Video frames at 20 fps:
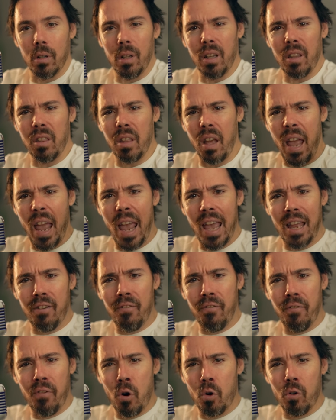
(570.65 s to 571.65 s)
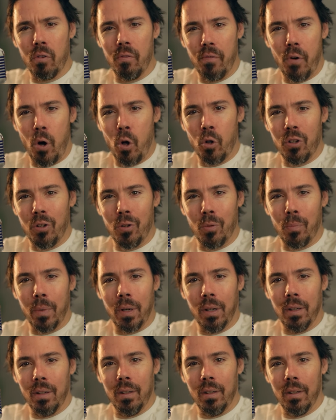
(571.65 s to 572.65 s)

like the headphone volume.